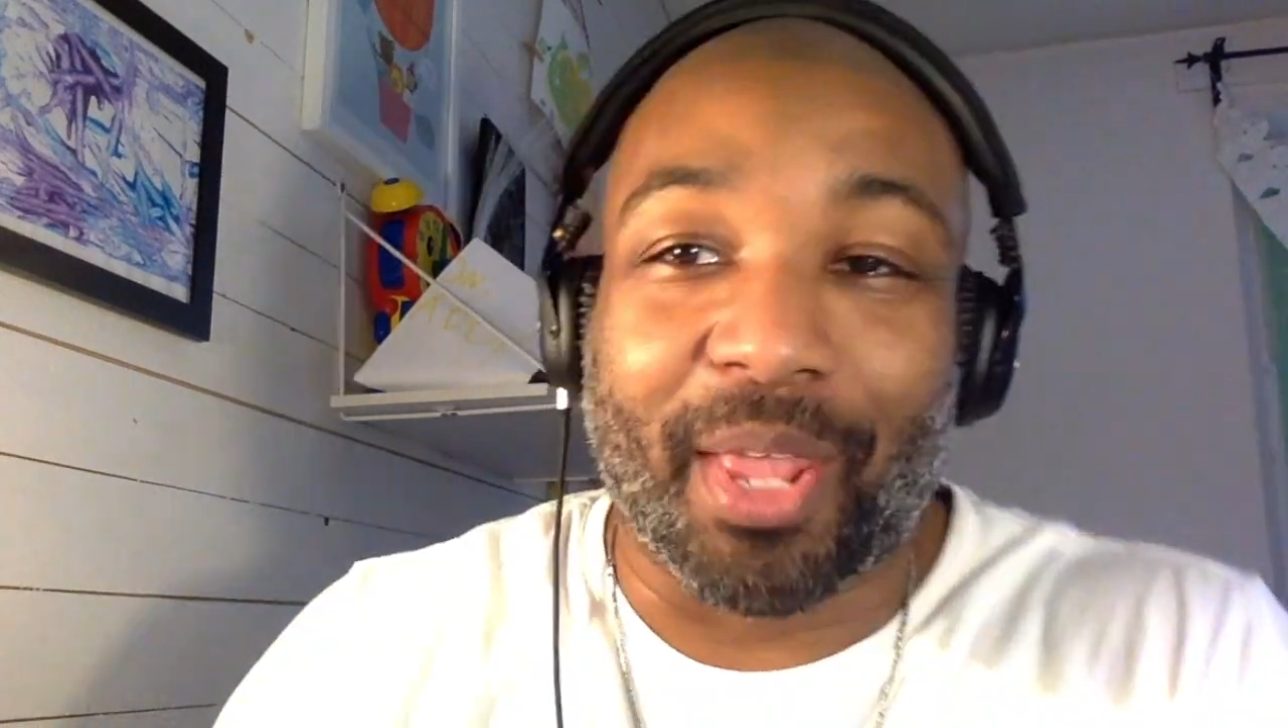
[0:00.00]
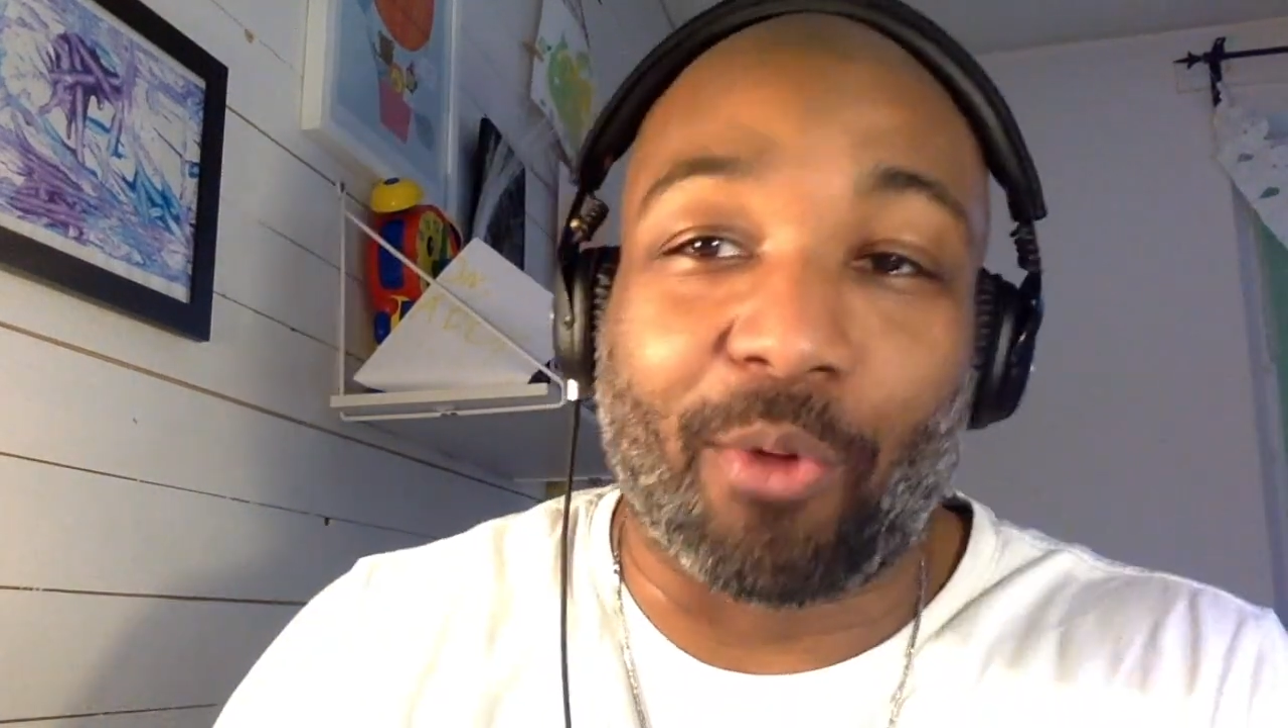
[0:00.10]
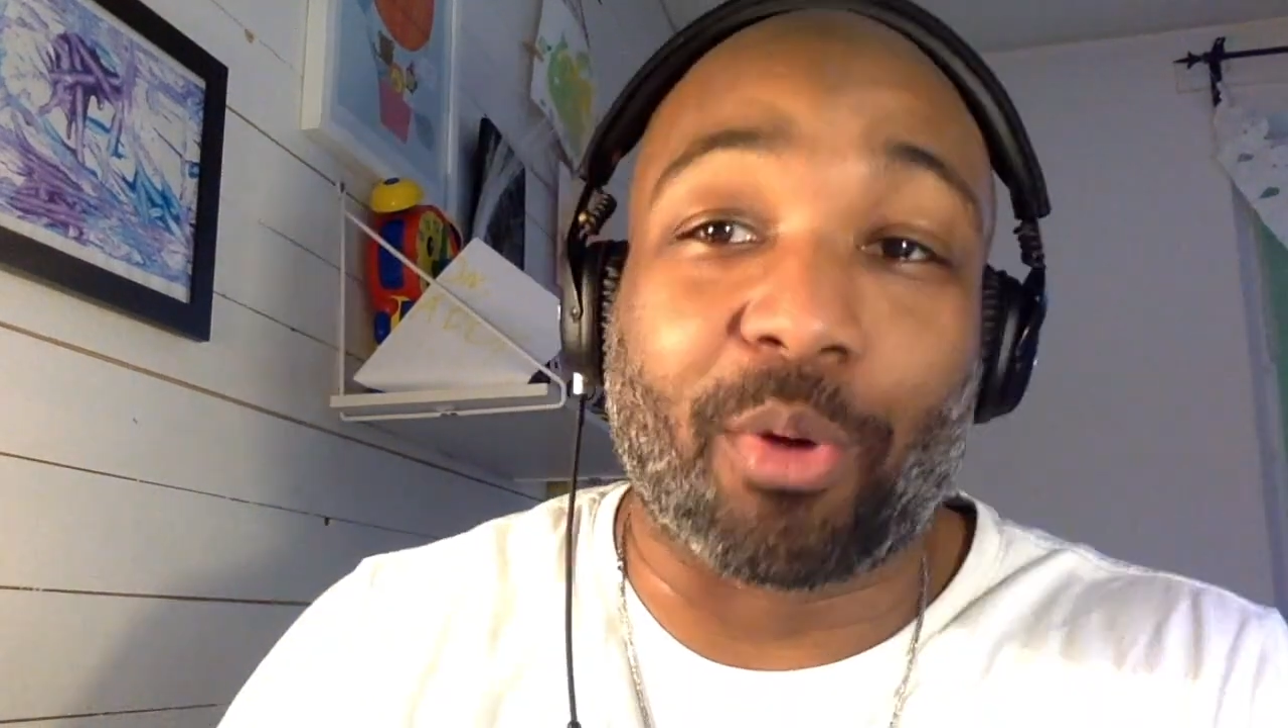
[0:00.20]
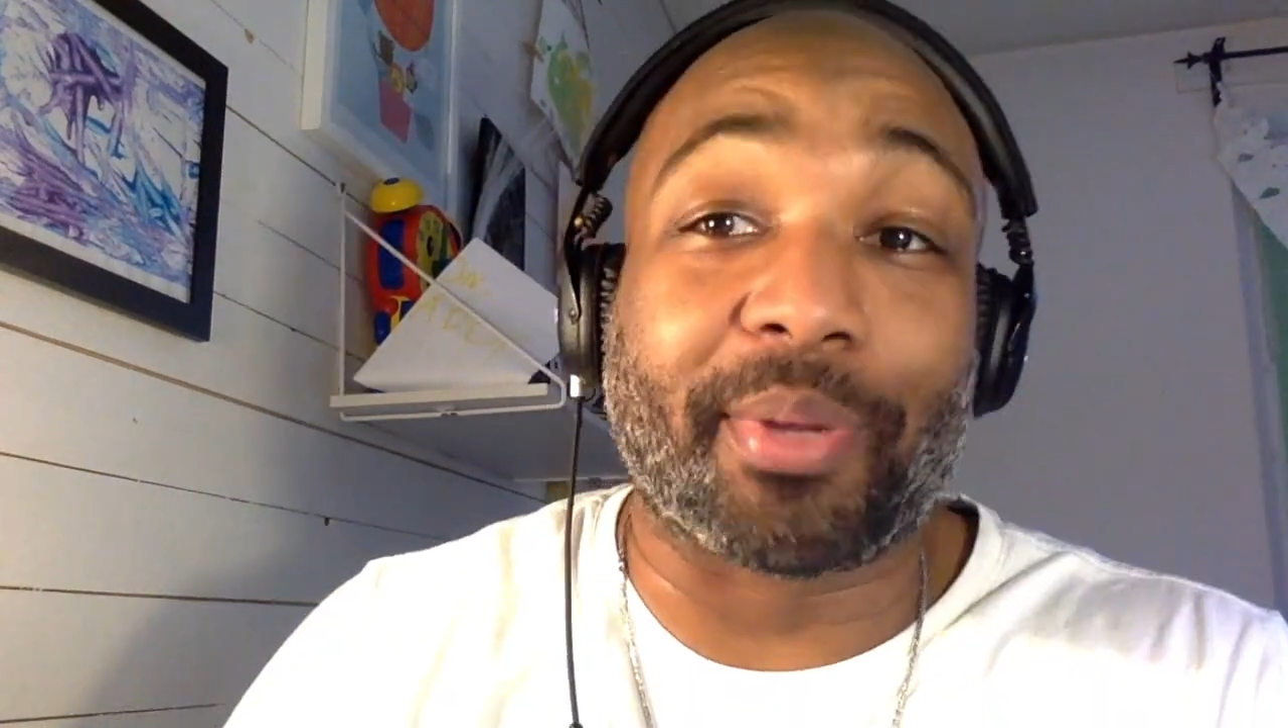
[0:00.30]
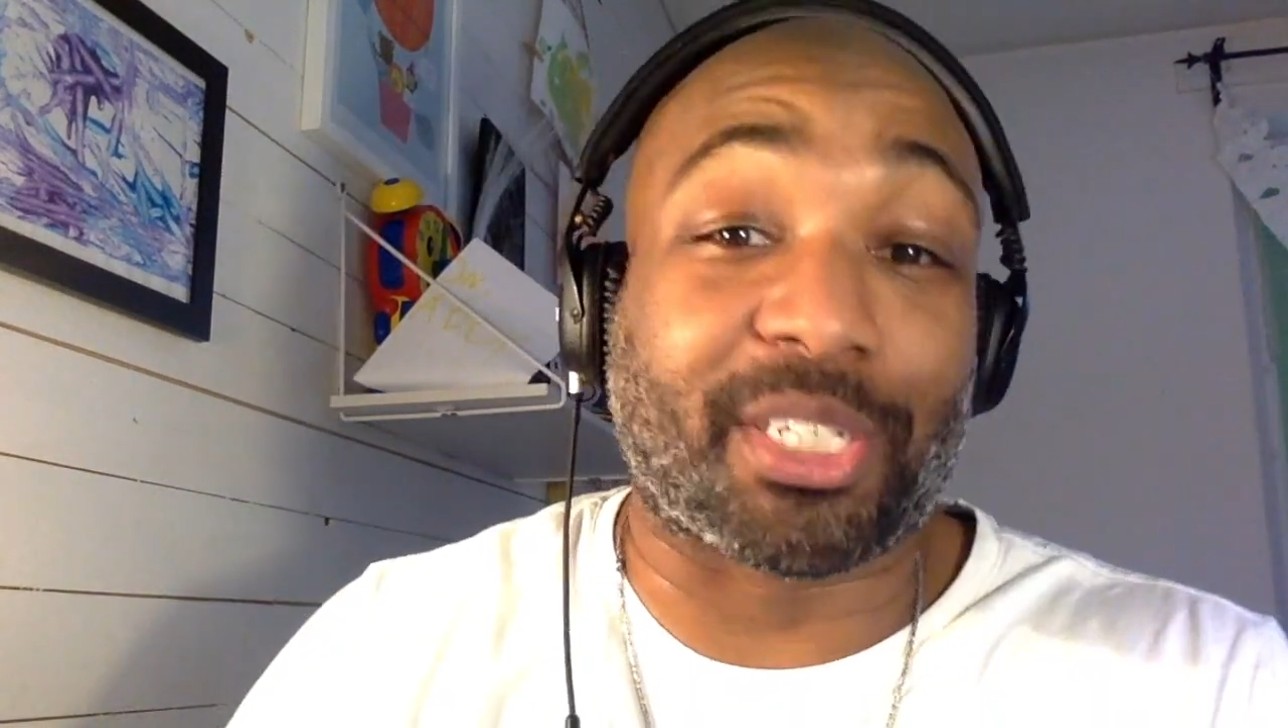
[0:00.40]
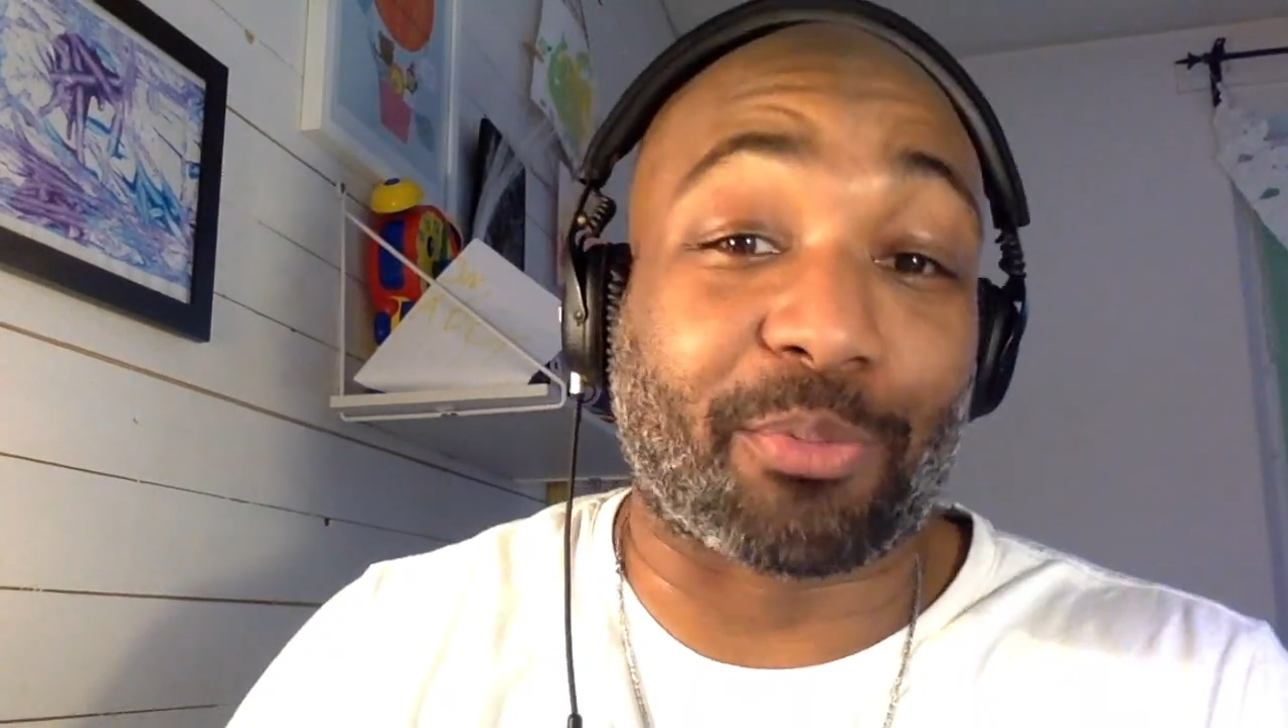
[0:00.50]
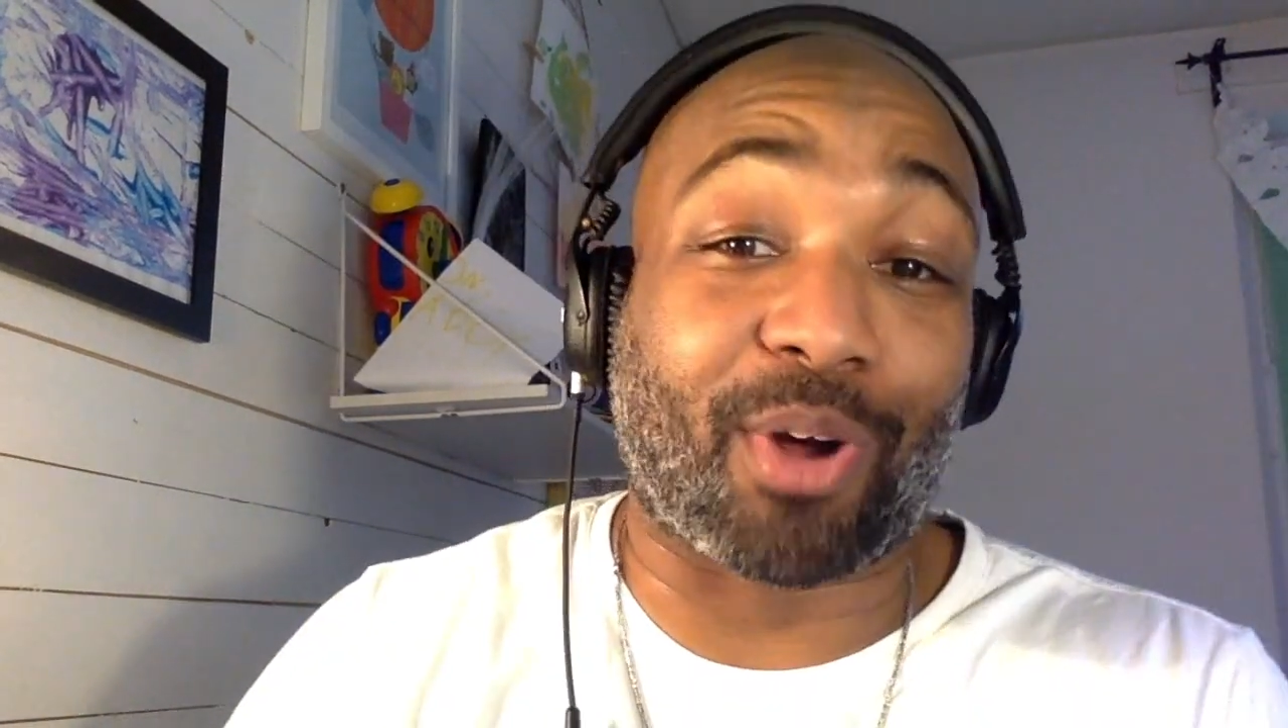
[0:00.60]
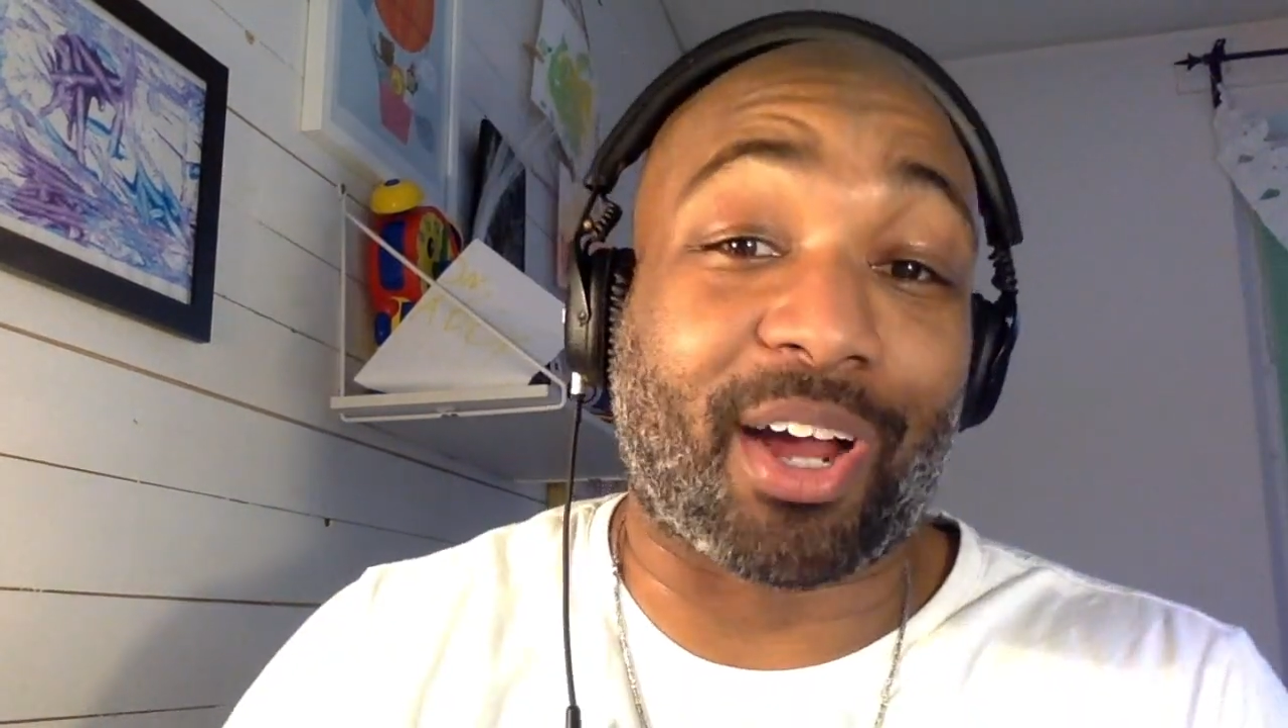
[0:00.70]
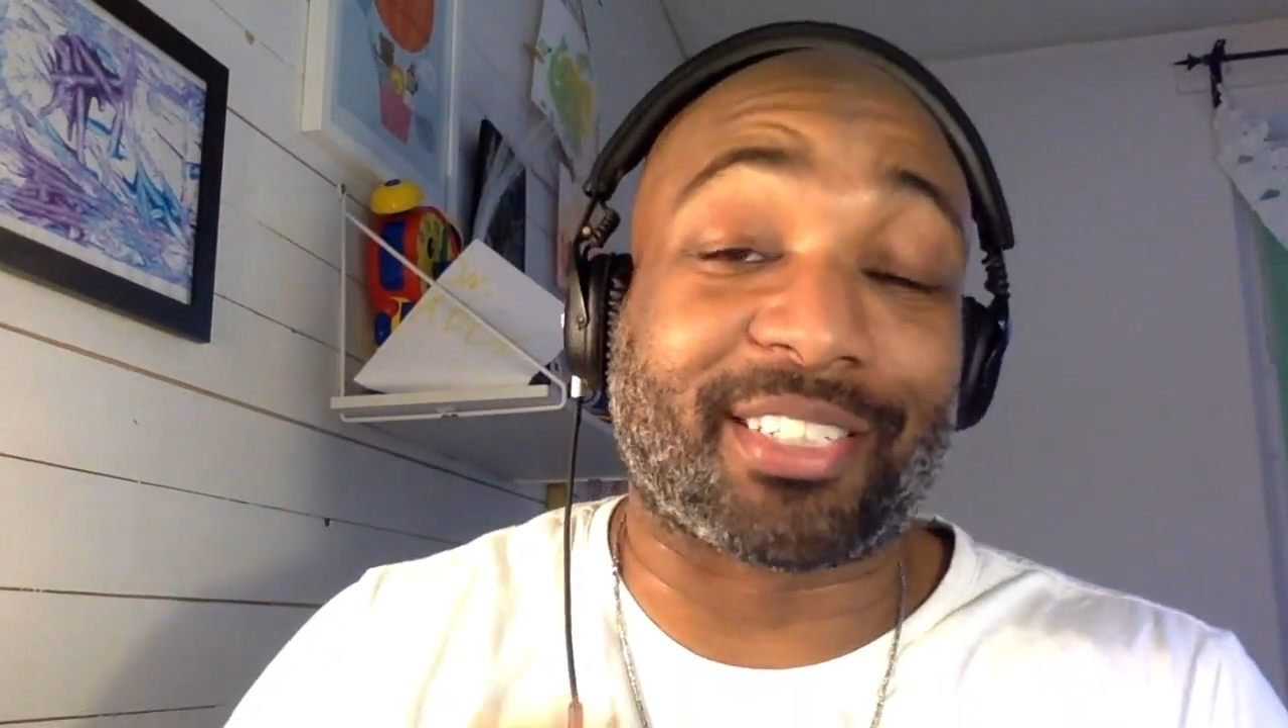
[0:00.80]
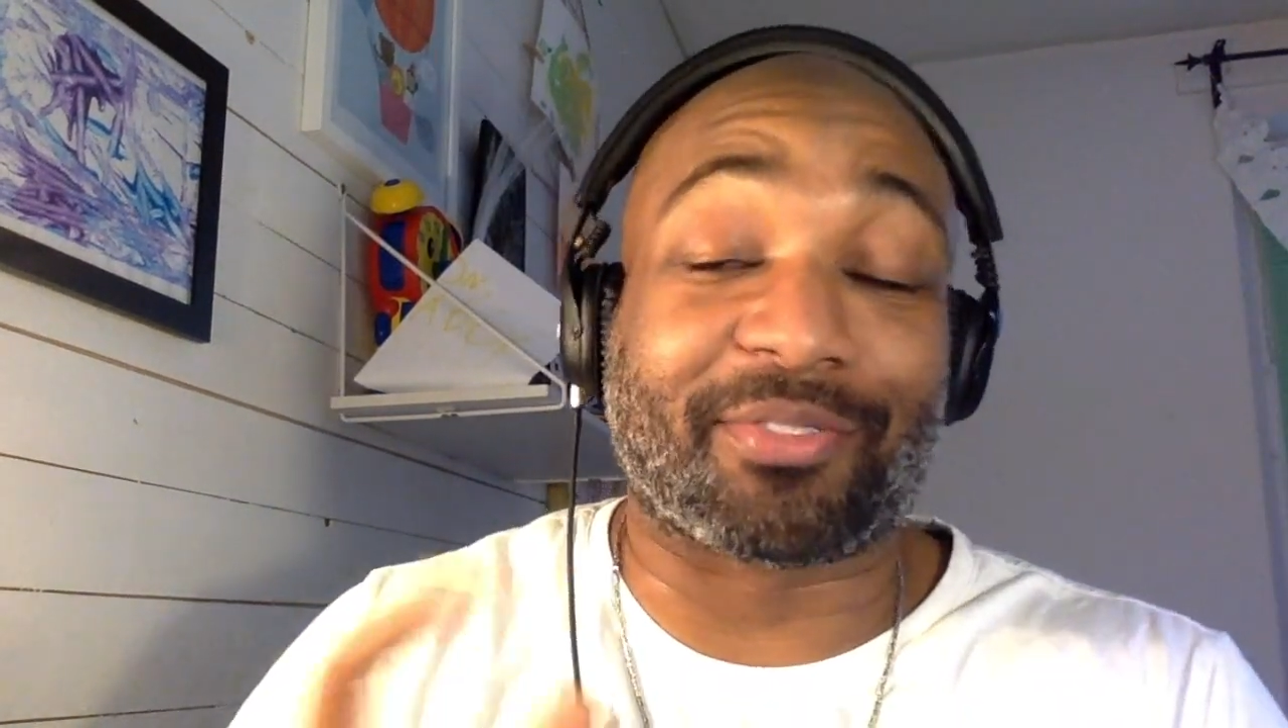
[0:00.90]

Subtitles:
I wouldn't be surprised